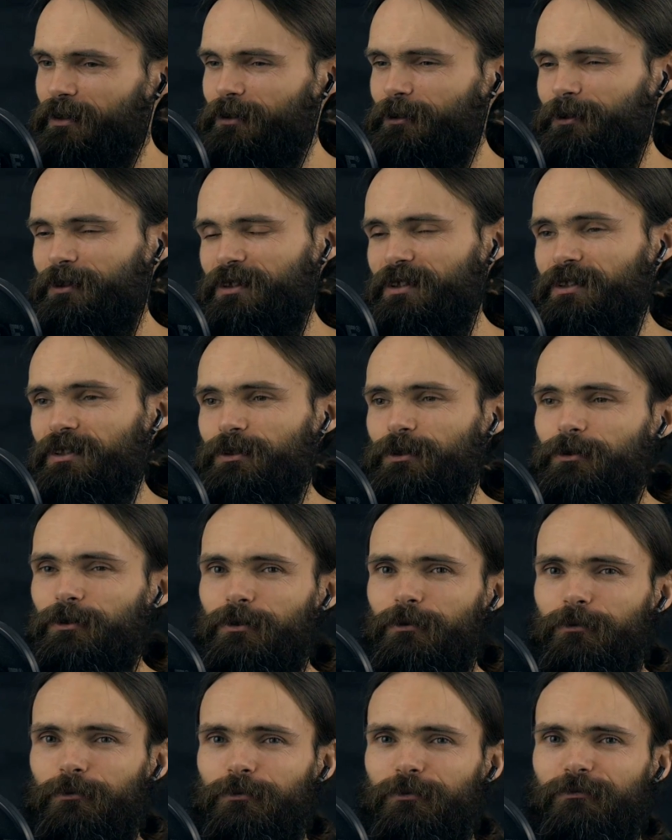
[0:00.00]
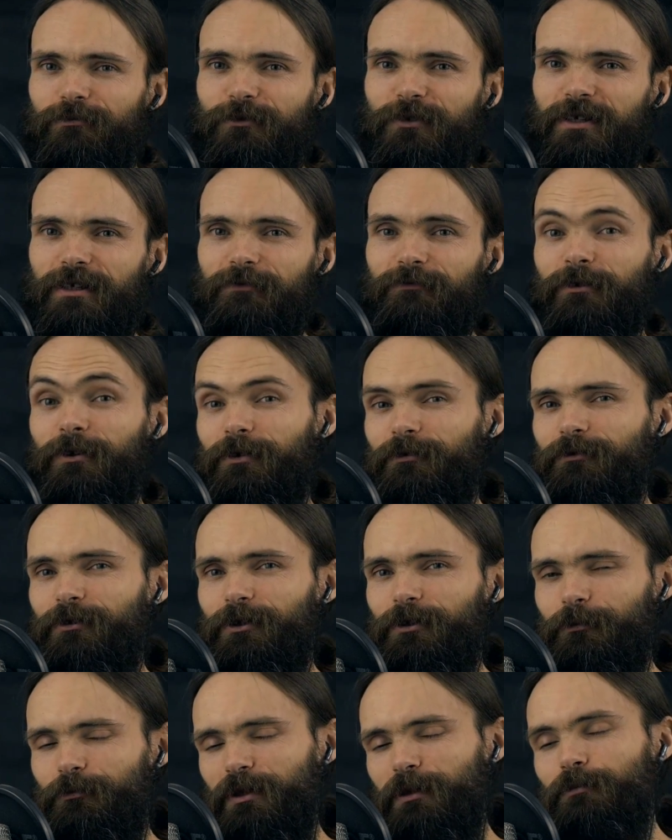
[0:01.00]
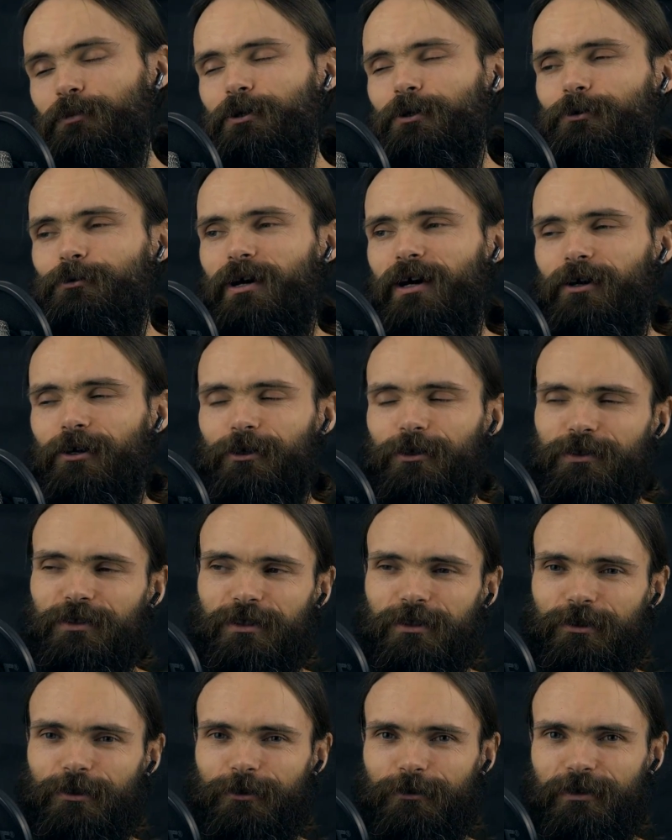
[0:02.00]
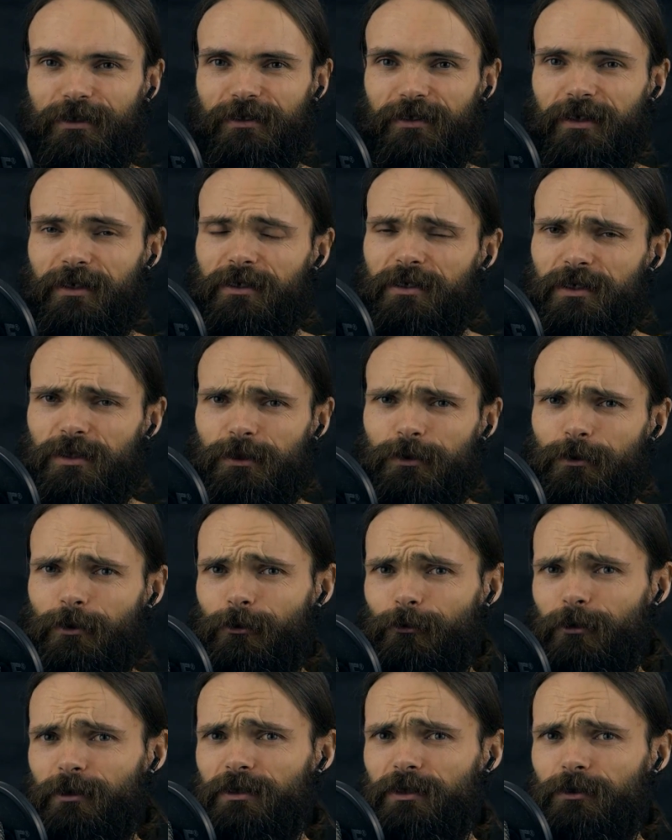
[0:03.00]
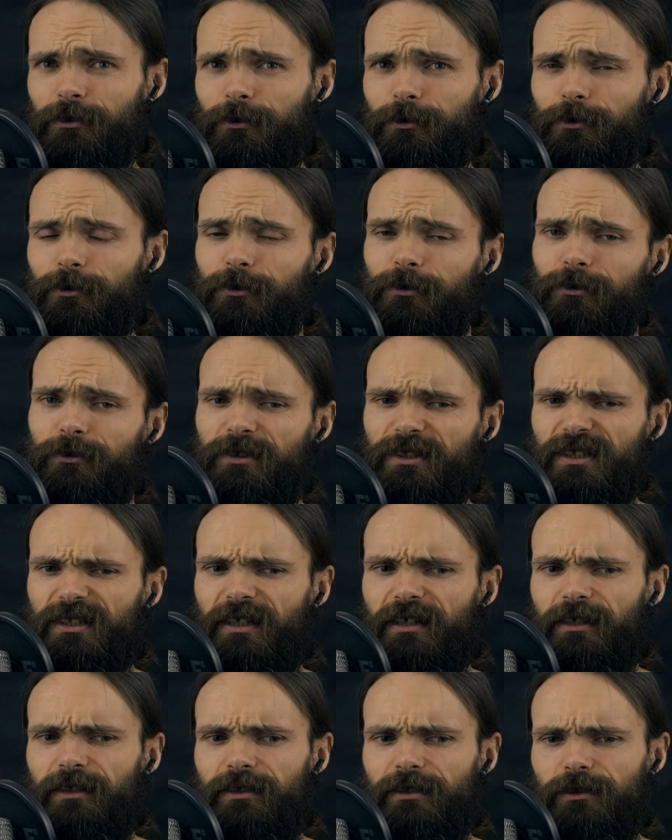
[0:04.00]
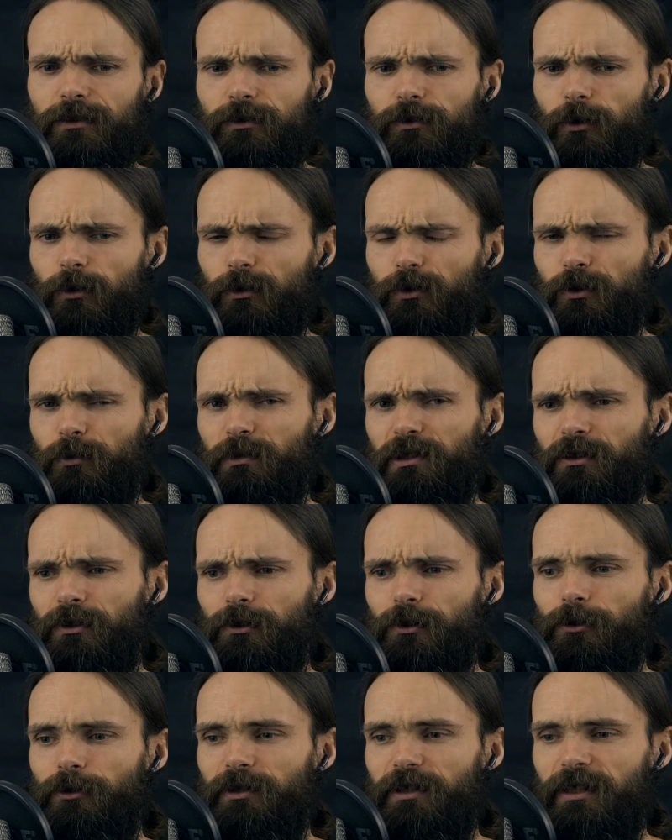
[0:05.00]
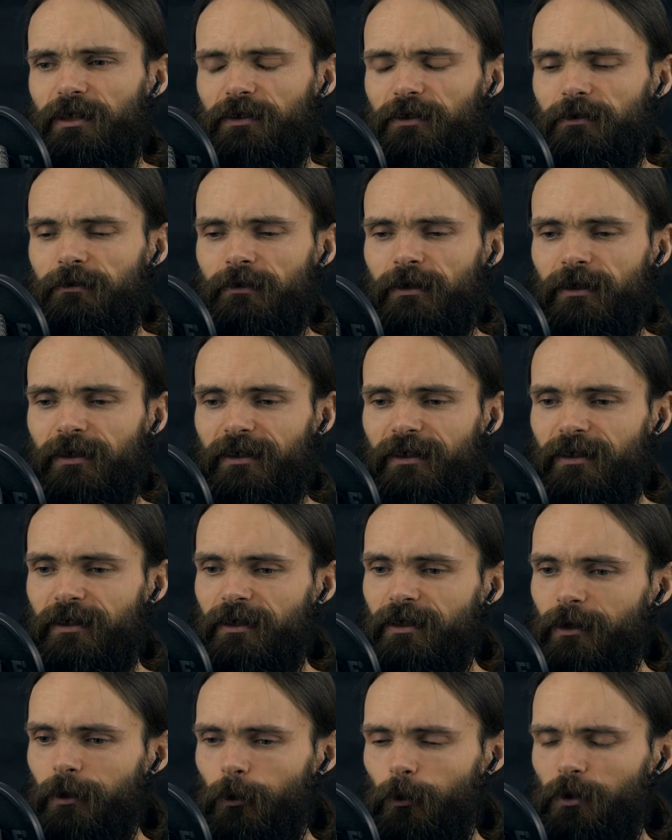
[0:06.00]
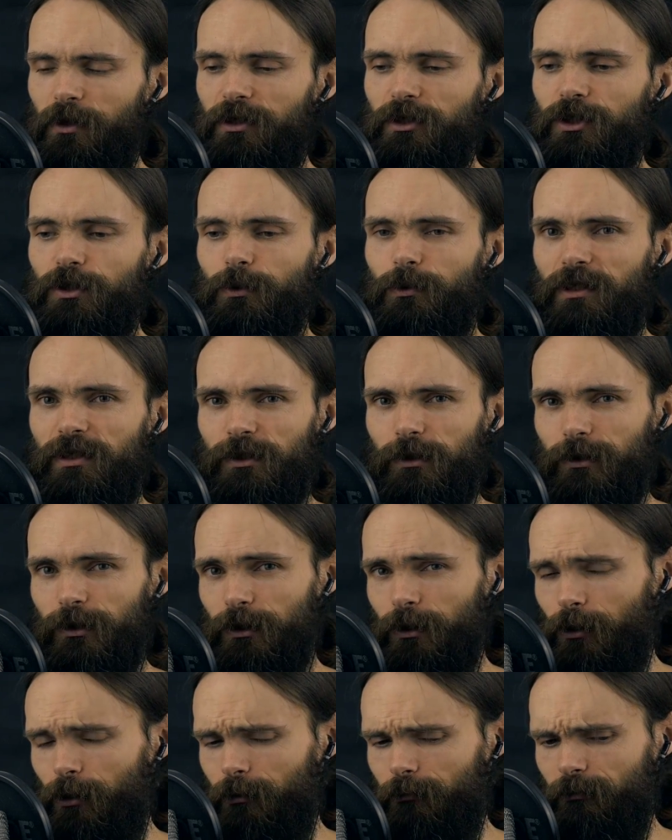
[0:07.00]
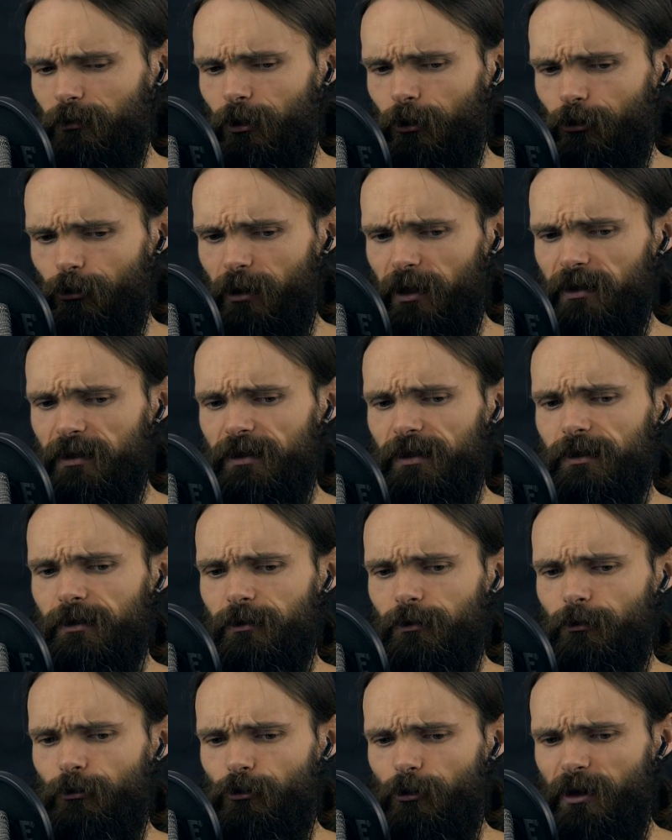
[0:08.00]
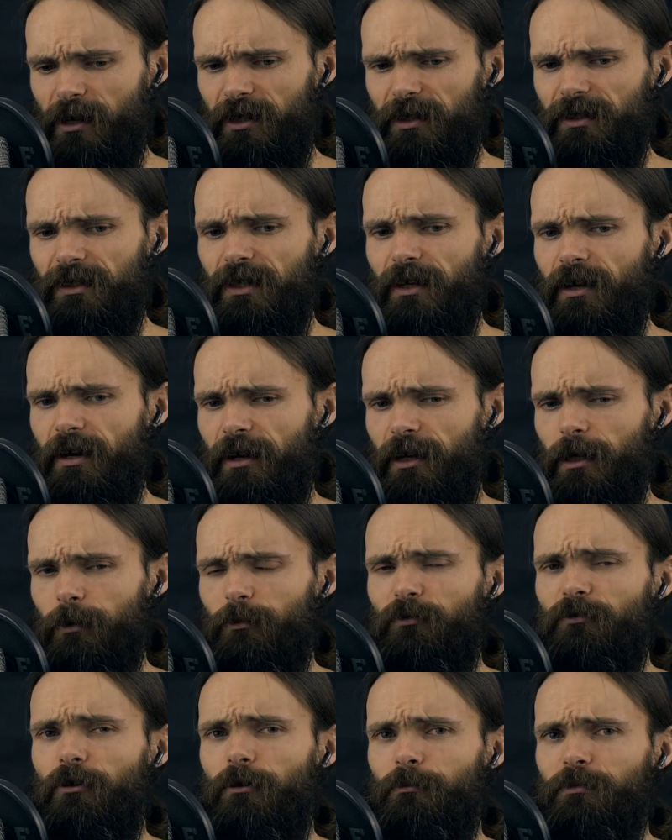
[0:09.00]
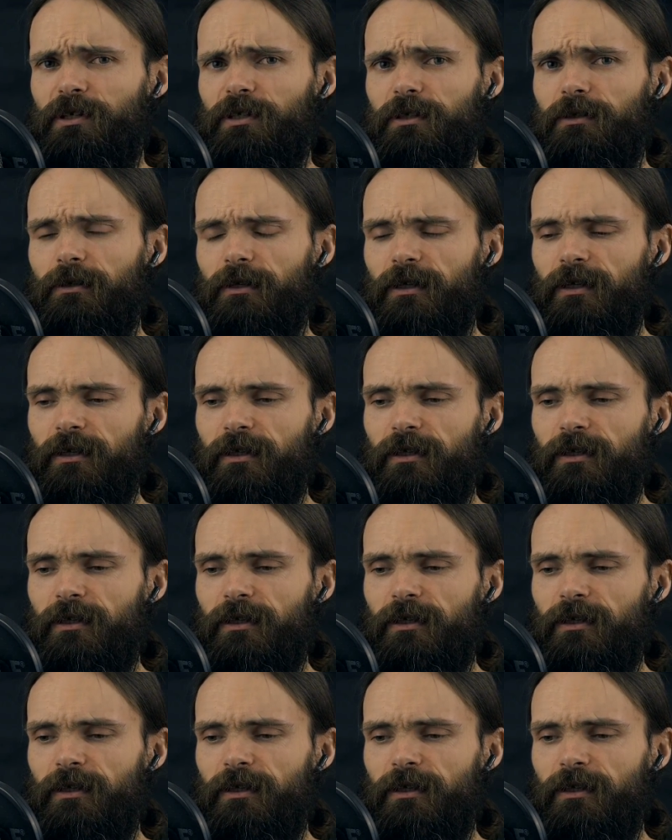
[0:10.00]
Okay, so, well, for the people who are learning Korean, I guess you already know the site Talk to Me in Korean, which was also a great help for me.